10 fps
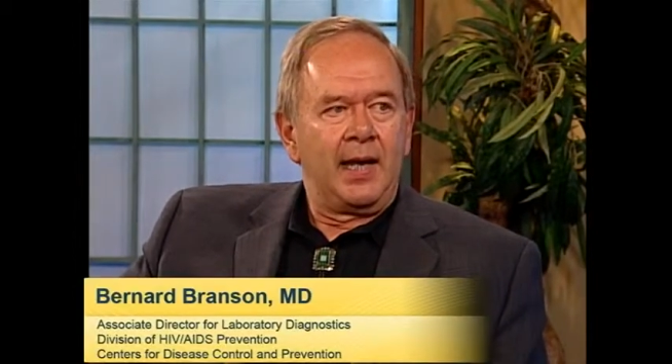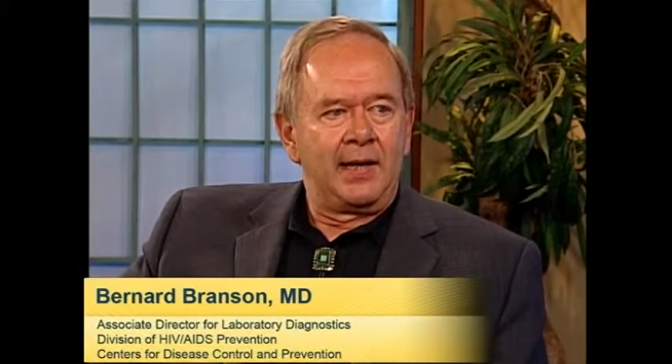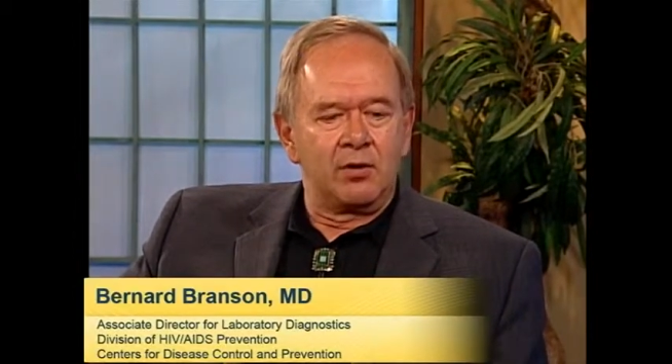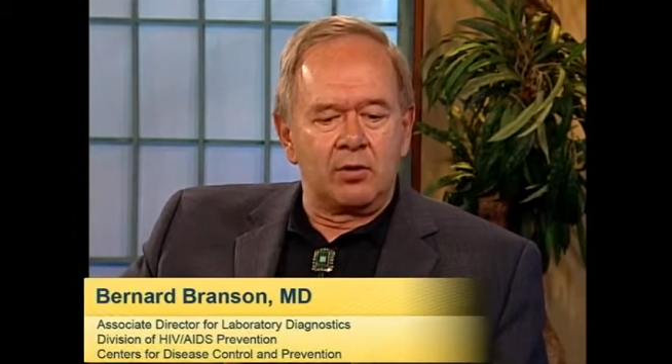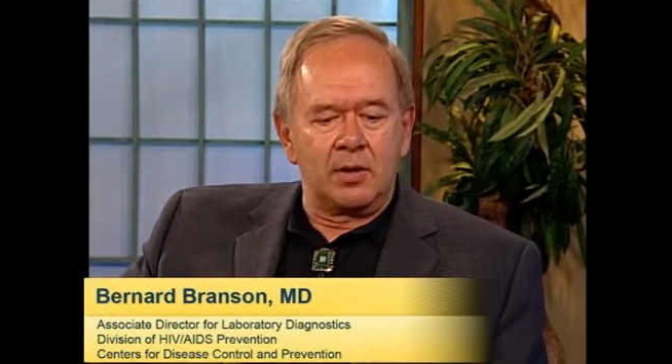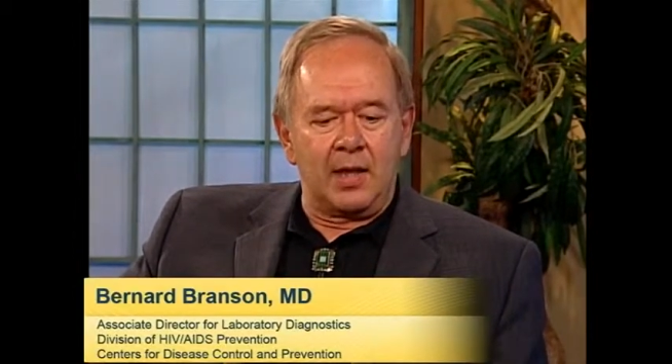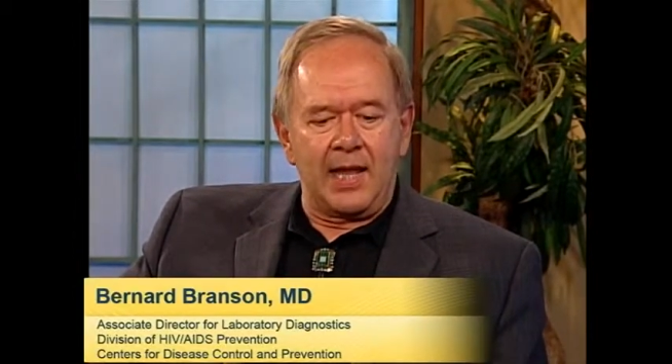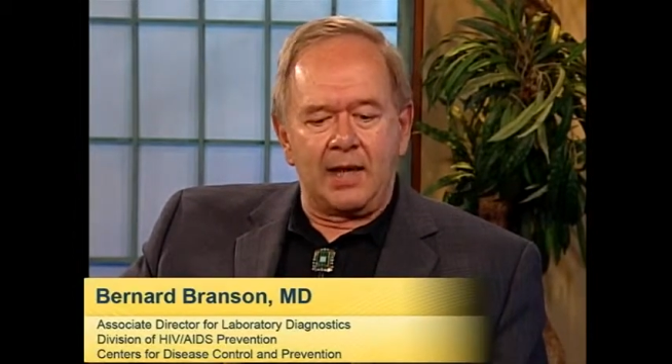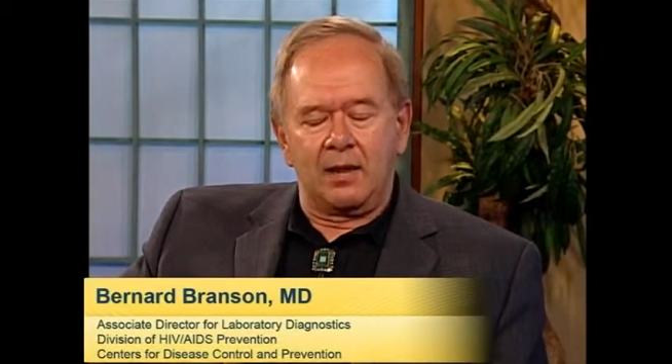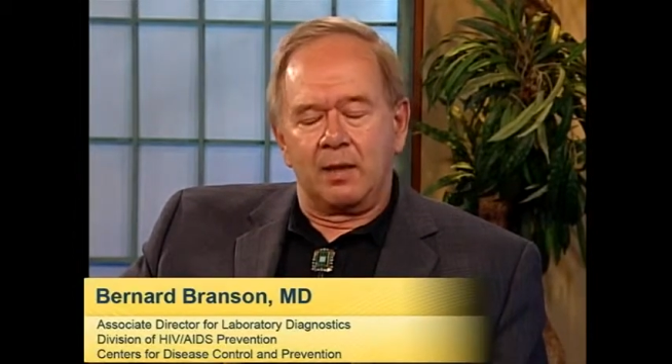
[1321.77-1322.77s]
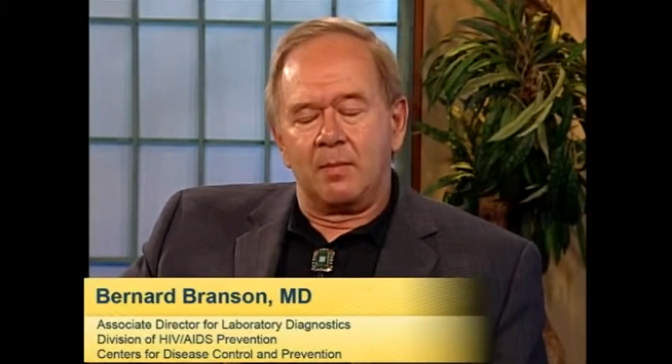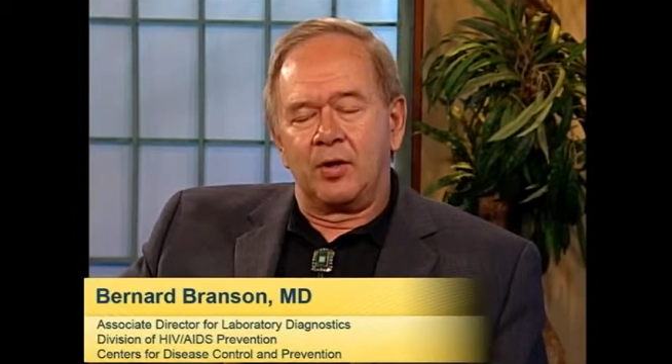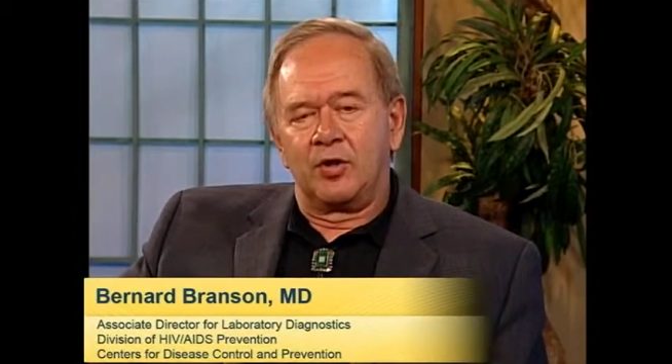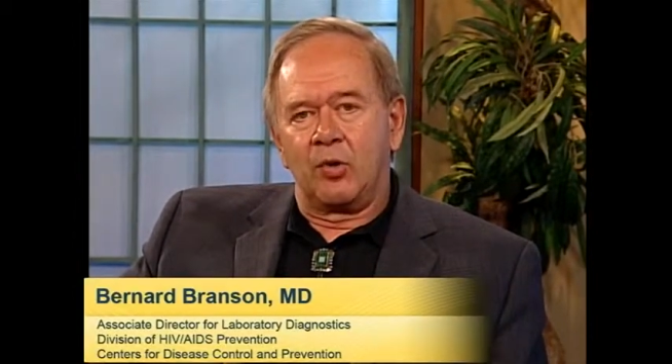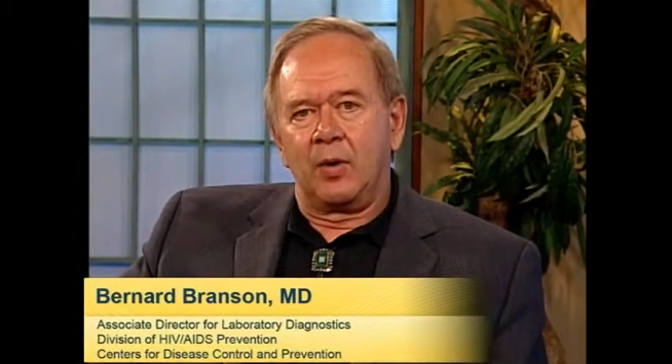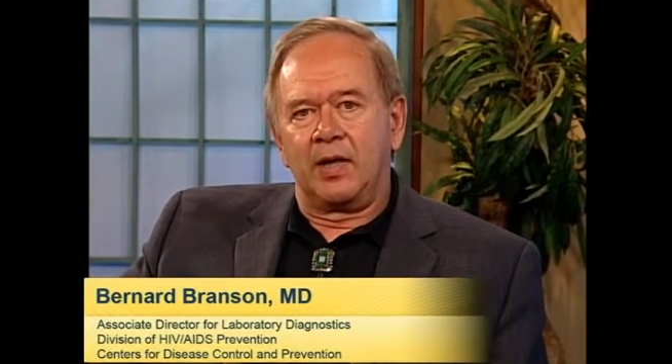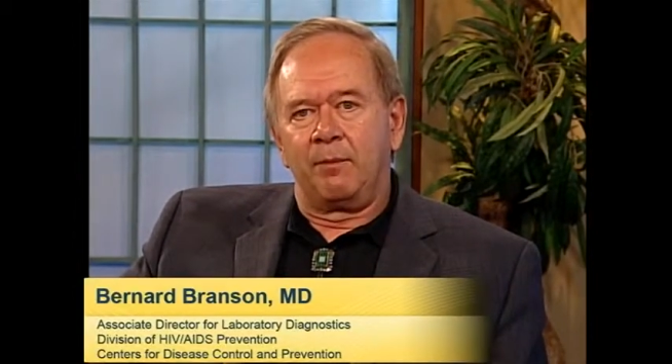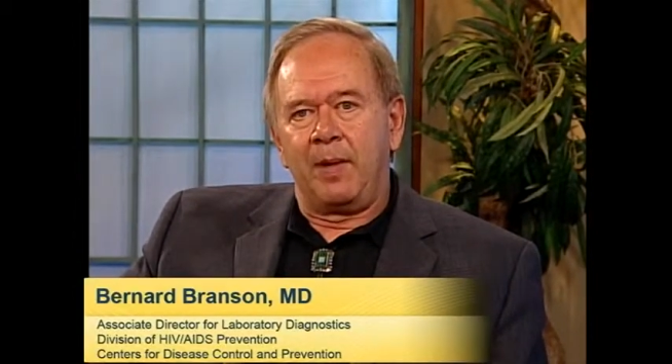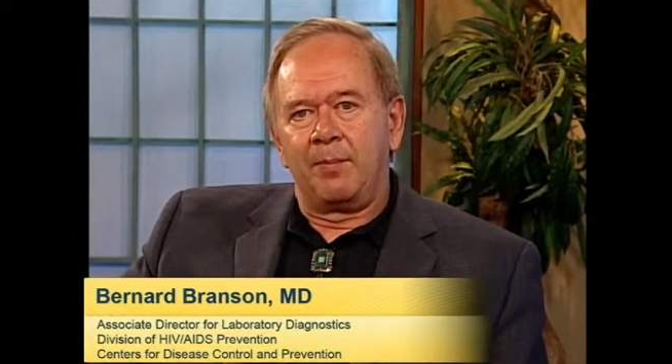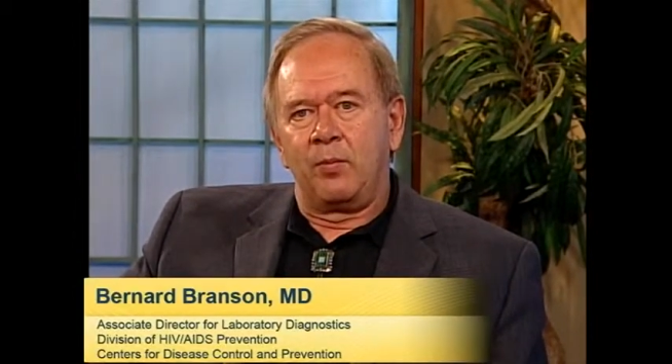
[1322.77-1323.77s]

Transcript: in order that the majority of people